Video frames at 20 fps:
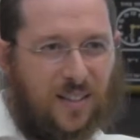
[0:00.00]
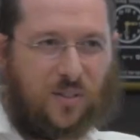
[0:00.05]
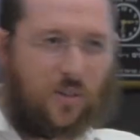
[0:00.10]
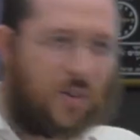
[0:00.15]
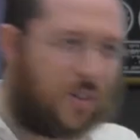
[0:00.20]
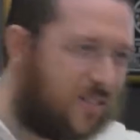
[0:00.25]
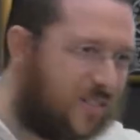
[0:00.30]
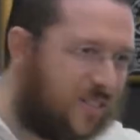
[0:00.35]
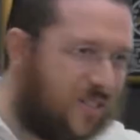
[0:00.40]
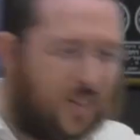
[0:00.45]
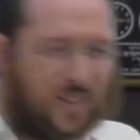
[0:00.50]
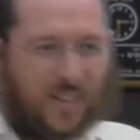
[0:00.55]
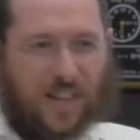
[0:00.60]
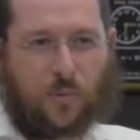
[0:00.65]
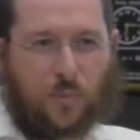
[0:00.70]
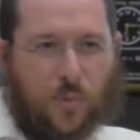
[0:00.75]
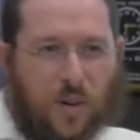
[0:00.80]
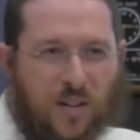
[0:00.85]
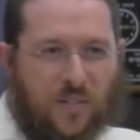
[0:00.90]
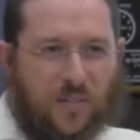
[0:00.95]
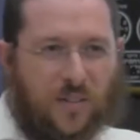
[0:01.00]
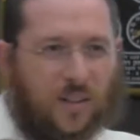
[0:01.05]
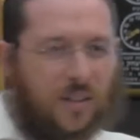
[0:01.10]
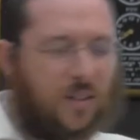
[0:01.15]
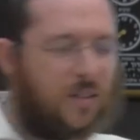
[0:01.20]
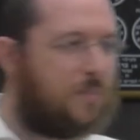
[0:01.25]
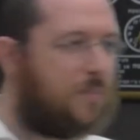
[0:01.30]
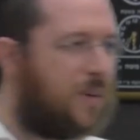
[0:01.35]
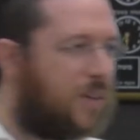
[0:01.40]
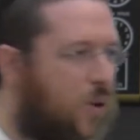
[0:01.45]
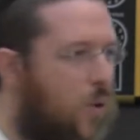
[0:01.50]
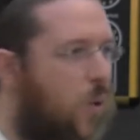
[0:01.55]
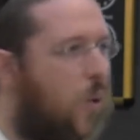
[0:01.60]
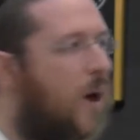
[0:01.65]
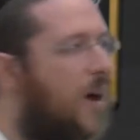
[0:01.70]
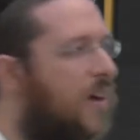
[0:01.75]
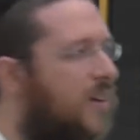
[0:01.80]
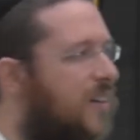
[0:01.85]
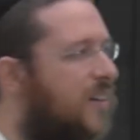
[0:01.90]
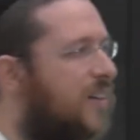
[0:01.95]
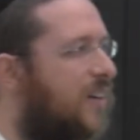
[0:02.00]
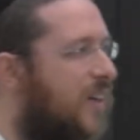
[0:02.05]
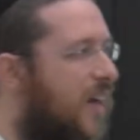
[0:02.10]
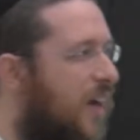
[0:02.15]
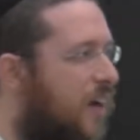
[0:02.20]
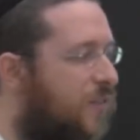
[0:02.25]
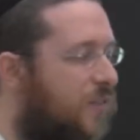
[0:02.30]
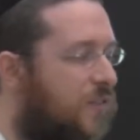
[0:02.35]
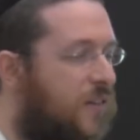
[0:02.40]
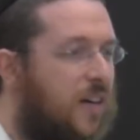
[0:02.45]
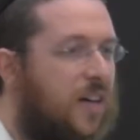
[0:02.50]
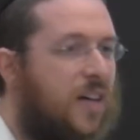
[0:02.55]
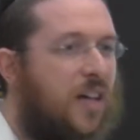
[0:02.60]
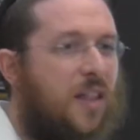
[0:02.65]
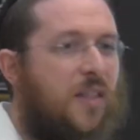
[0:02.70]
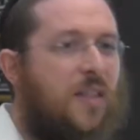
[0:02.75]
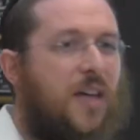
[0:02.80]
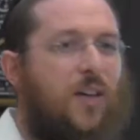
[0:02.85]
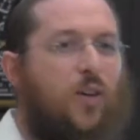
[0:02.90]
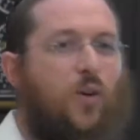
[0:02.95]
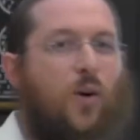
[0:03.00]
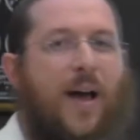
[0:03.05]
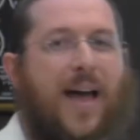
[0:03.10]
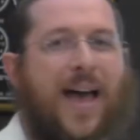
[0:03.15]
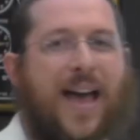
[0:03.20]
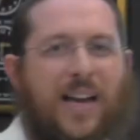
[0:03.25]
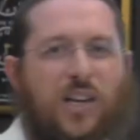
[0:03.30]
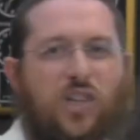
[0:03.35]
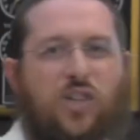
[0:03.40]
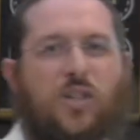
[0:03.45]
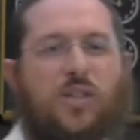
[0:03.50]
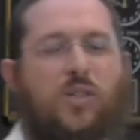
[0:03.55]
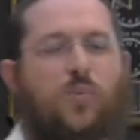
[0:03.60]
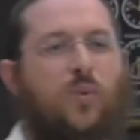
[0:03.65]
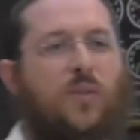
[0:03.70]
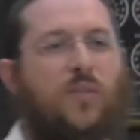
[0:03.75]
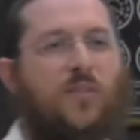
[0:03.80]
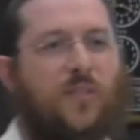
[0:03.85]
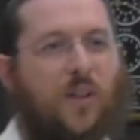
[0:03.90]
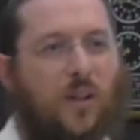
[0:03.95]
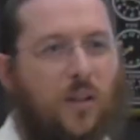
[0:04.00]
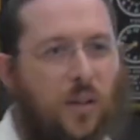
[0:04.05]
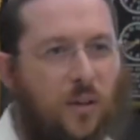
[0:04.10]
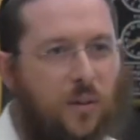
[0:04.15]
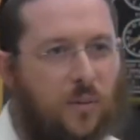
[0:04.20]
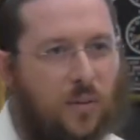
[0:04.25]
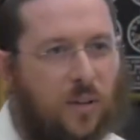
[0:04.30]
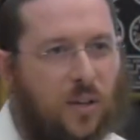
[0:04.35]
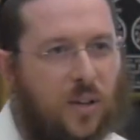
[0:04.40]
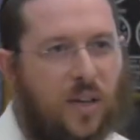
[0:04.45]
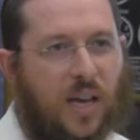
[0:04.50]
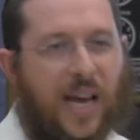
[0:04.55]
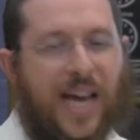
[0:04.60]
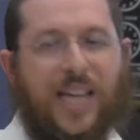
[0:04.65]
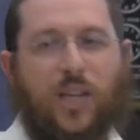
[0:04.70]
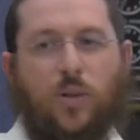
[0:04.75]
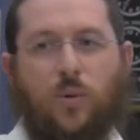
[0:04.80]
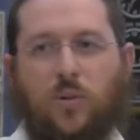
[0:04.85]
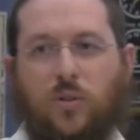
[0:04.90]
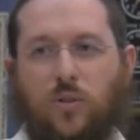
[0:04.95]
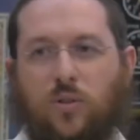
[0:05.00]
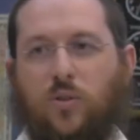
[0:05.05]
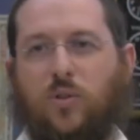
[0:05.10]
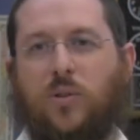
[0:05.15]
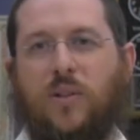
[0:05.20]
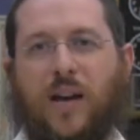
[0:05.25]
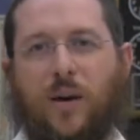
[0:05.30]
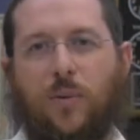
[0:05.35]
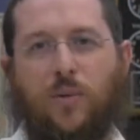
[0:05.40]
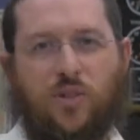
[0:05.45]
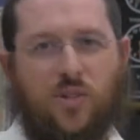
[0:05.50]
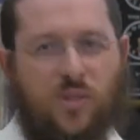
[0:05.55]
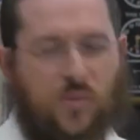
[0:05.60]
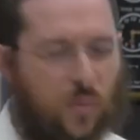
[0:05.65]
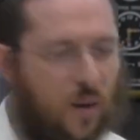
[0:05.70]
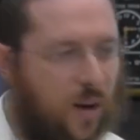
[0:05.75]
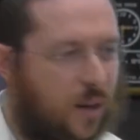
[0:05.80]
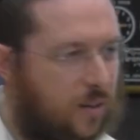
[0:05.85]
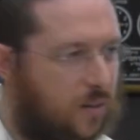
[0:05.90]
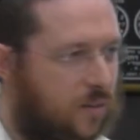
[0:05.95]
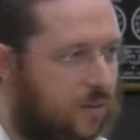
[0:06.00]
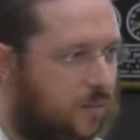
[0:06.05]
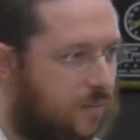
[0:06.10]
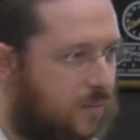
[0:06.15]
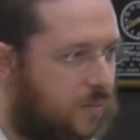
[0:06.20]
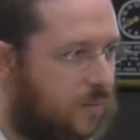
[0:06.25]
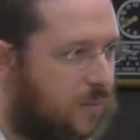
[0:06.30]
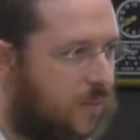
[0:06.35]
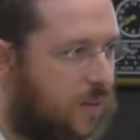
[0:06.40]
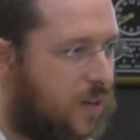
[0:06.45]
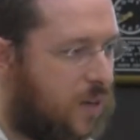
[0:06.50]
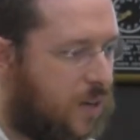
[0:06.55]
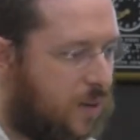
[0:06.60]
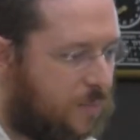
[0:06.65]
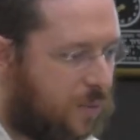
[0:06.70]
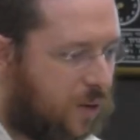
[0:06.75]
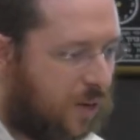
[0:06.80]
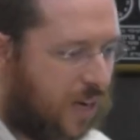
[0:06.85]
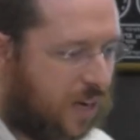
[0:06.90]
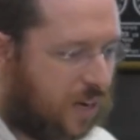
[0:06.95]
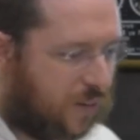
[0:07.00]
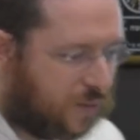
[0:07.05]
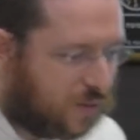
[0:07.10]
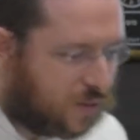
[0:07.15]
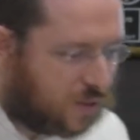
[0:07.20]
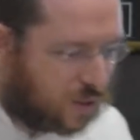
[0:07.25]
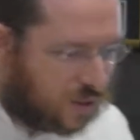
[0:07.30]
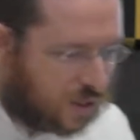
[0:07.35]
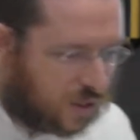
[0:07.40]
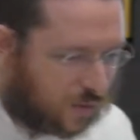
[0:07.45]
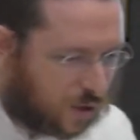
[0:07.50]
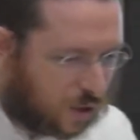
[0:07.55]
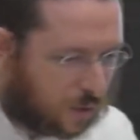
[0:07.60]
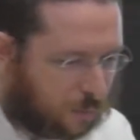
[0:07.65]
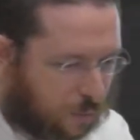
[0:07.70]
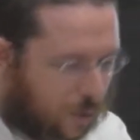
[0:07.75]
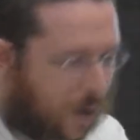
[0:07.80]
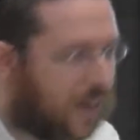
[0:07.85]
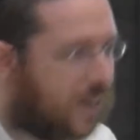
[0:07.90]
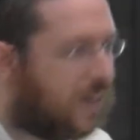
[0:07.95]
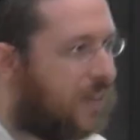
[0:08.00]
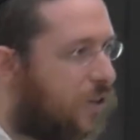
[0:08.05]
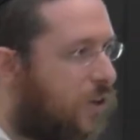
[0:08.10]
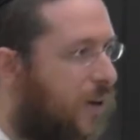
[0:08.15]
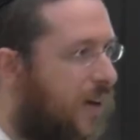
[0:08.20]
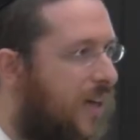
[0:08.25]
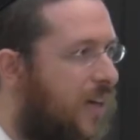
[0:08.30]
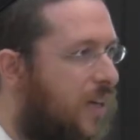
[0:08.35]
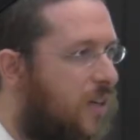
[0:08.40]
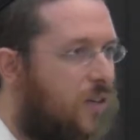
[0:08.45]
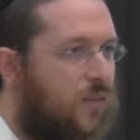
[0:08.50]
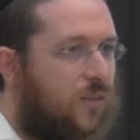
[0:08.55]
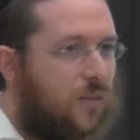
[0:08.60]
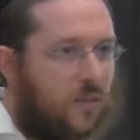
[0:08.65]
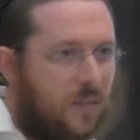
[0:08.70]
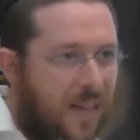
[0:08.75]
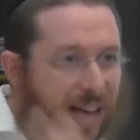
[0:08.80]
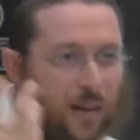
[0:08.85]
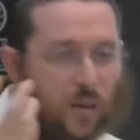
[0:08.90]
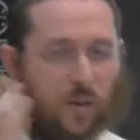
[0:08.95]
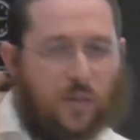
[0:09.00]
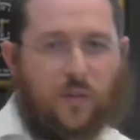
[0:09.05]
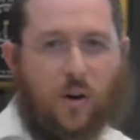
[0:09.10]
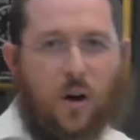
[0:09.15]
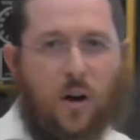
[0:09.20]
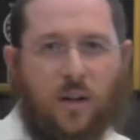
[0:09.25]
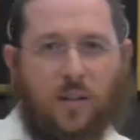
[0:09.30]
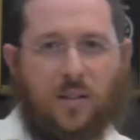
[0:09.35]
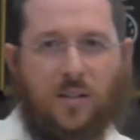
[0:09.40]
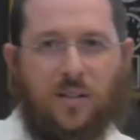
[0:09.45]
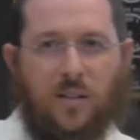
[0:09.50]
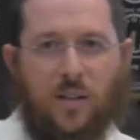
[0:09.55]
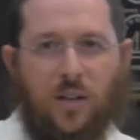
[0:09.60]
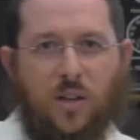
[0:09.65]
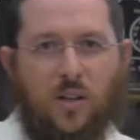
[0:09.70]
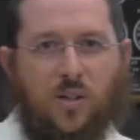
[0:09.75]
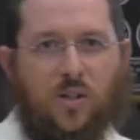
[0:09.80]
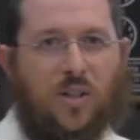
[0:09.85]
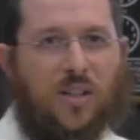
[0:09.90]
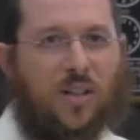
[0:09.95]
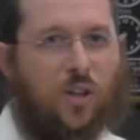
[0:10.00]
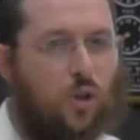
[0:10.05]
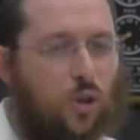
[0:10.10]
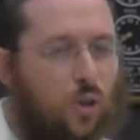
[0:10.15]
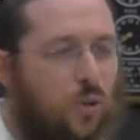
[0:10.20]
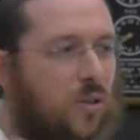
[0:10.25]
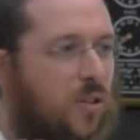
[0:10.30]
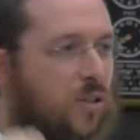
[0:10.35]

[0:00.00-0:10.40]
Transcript: Not, not get rid of it, but quieten it enough that your actions will follow and you will do that which is right. And if, as long as you've got a brain in your head, you've, that you've got. So then you